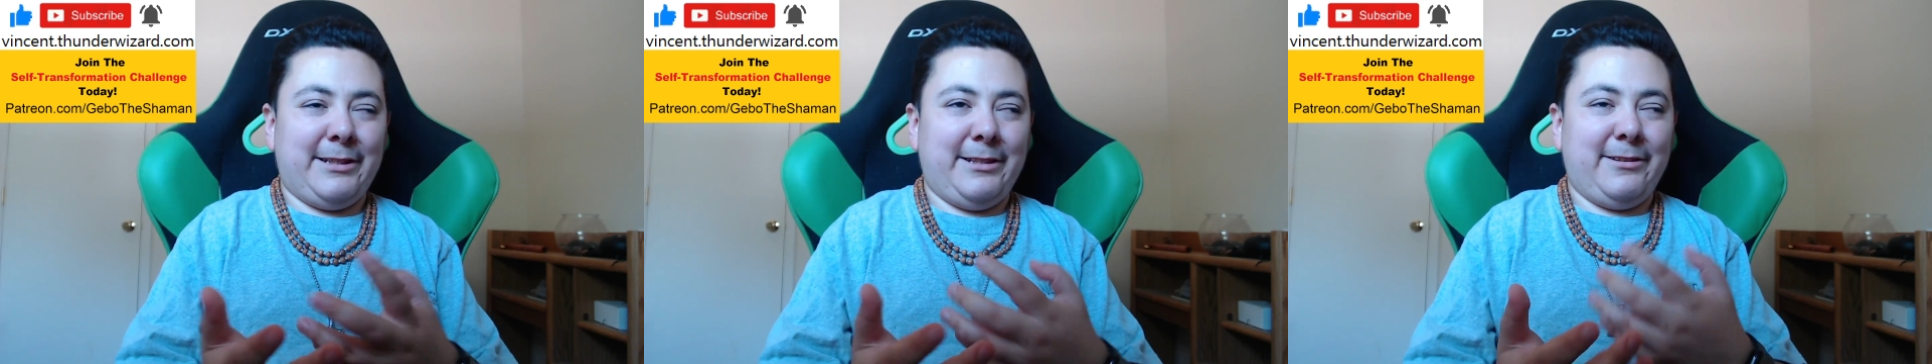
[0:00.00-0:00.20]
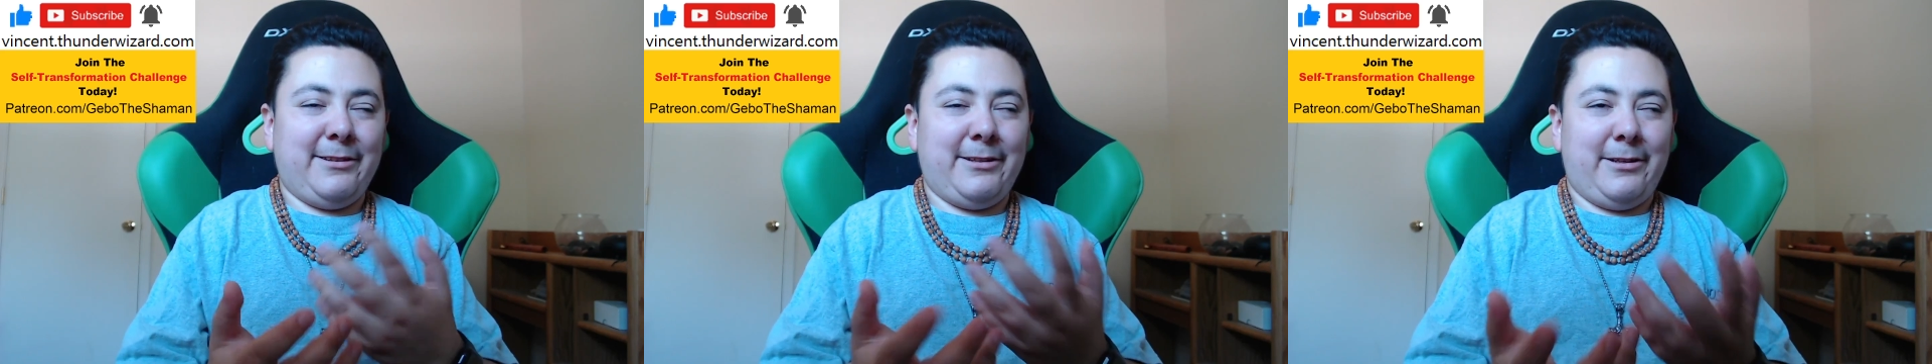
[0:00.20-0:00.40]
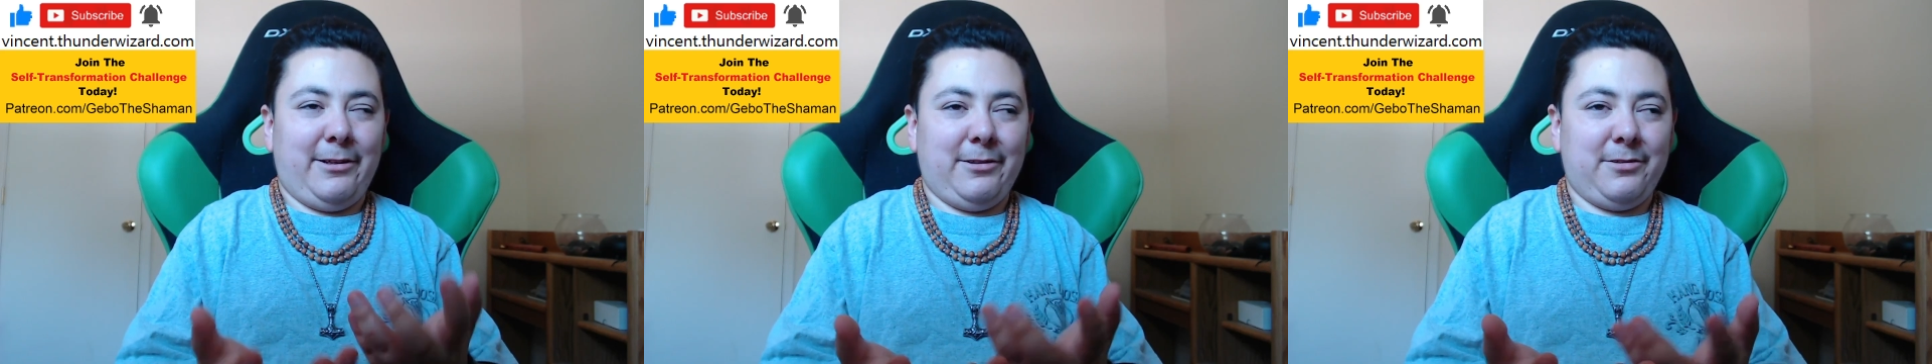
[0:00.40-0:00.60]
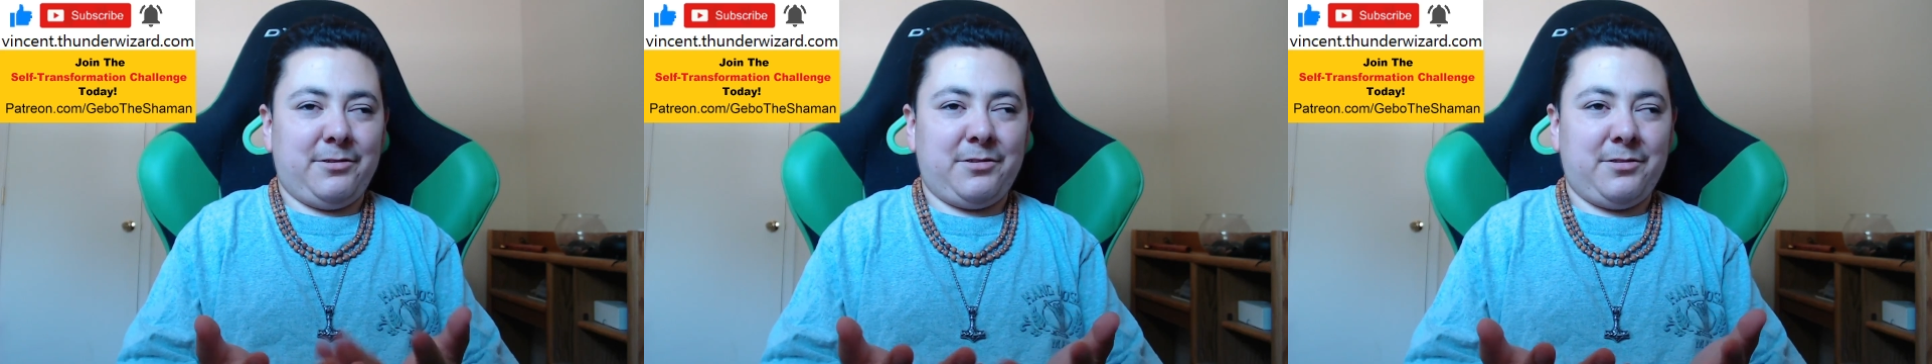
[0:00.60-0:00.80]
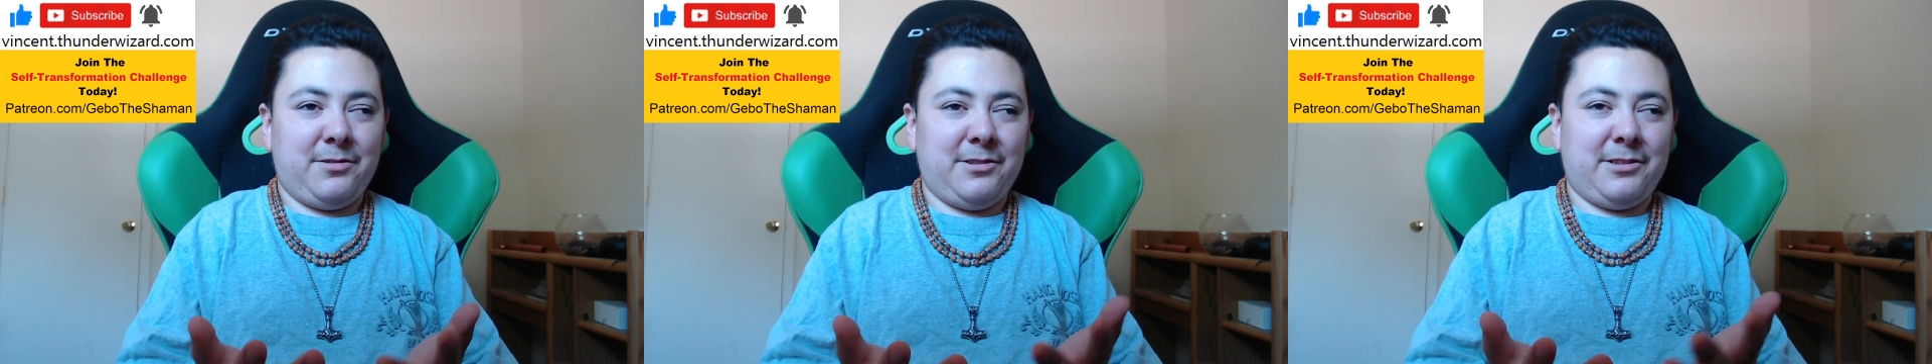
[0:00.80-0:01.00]
it
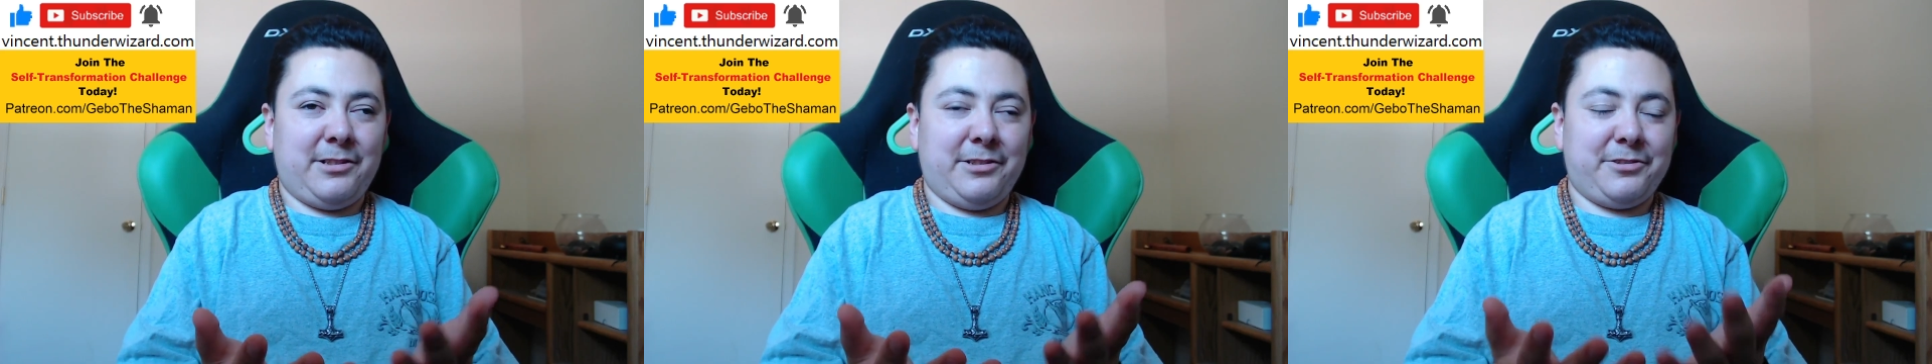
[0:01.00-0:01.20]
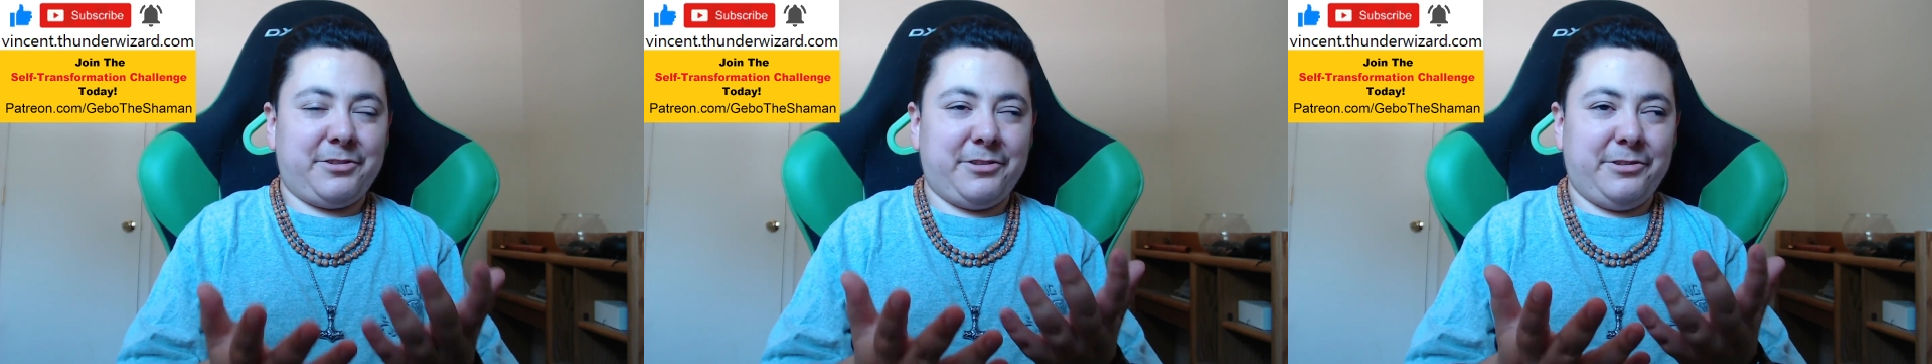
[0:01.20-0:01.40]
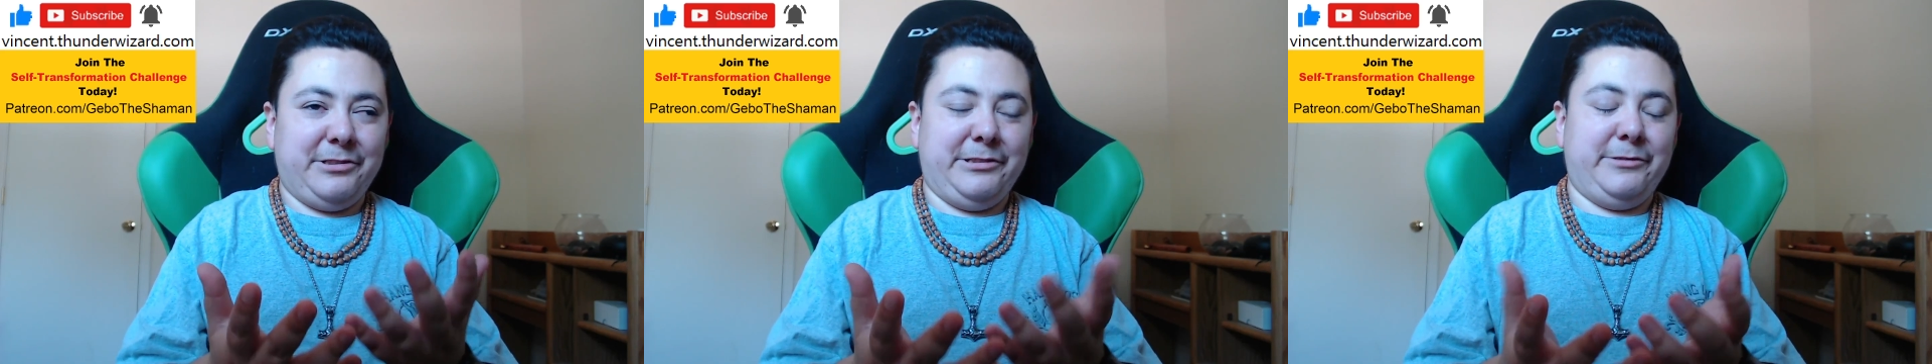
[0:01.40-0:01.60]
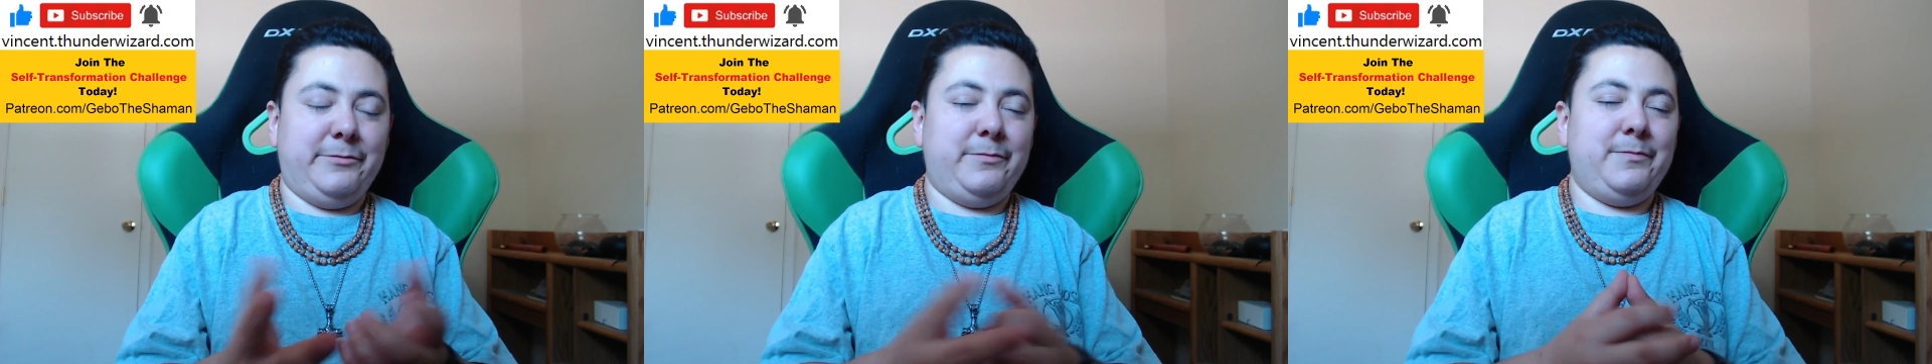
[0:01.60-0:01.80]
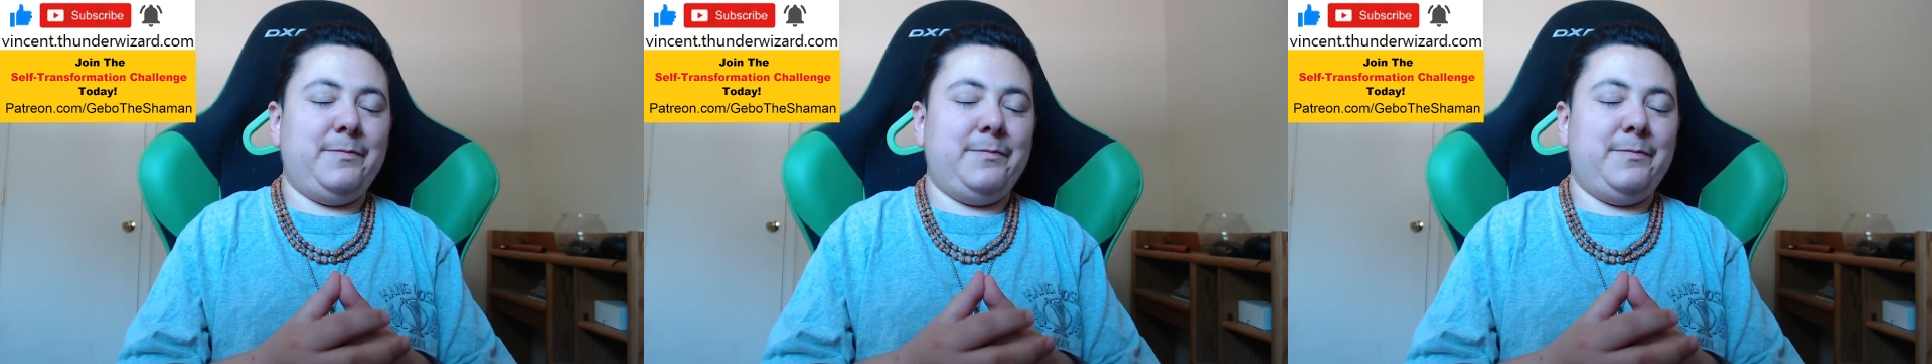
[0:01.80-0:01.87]
that I'll show you.